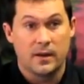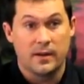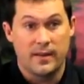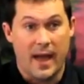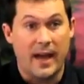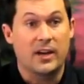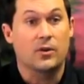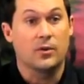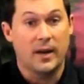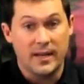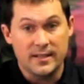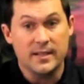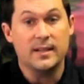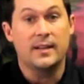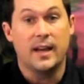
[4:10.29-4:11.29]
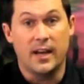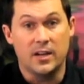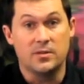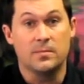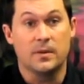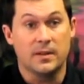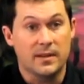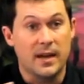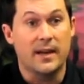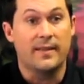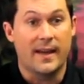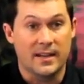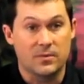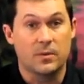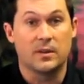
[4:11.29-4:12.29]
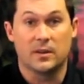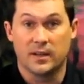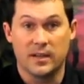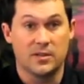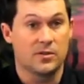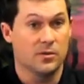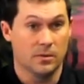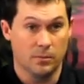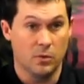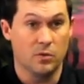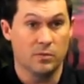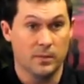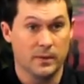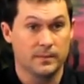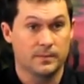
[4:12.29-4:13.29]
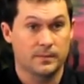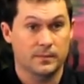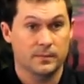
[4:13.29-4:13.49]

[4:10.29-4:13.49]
that creates engagement, and that's what leads to a movement.